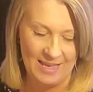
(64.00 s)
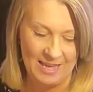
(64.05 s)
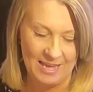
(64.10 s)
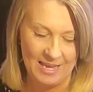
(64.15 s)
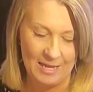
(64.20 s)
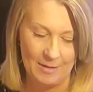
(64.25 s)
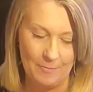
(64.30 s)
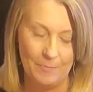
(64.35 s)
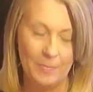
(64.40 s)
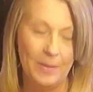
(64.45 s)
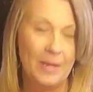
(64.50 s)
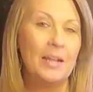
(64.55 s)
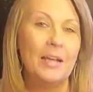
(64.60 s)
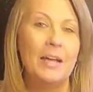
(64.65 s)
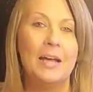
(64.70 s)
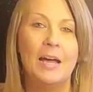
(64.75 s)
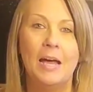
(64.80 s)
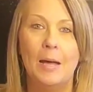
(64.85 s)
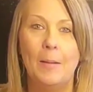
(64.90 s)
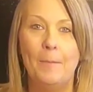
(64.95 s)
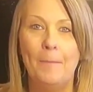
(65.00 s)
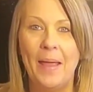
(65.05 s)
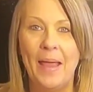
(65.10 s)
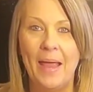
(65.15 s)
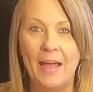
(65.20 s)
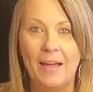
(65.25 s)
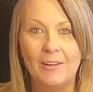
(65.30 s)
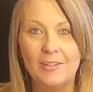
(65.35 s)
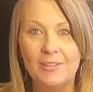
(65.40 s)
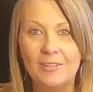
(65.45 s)
But a
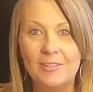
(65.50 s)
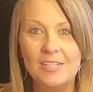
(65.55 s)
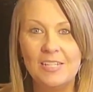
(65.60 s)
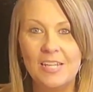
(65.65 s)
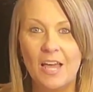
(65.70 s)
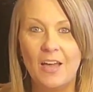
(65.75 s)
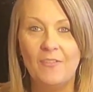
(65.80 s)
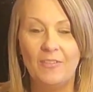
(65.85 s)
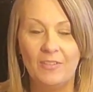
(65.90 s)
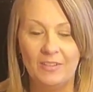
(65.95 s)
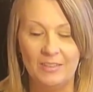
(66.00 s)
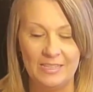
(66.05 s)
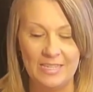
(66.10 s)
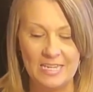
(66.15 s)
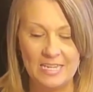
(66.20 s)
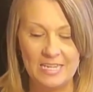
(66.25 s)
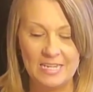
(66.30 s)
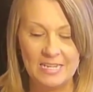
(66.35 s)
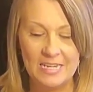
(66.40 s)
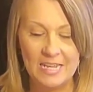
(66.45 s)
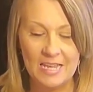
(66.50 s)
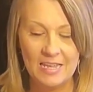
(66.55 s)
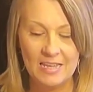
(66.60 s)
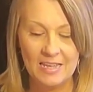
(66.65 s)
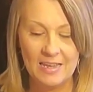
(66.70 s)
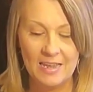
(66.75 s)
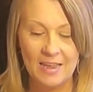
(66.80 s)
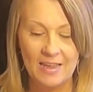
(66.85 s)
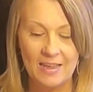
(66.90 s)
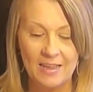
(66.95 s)
pound of lean
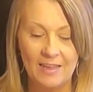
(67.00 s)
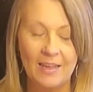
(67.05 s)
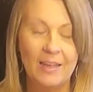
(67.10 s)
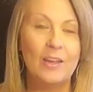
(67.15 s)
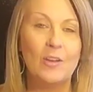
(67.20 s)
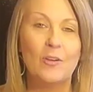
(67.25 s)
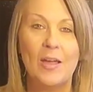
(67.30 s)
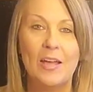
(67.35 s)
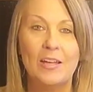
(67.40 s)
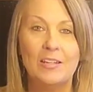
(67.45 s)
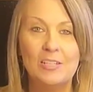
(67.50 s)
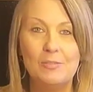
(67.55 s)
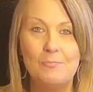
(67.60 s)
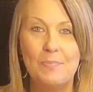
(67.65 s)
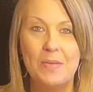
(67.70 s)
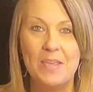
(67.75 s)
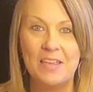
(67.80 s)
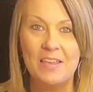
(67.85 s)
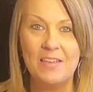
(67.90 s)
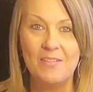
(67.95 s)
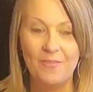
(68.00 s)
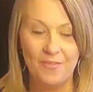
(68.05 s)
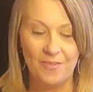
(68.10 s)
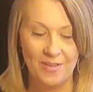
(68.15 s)
ground beef,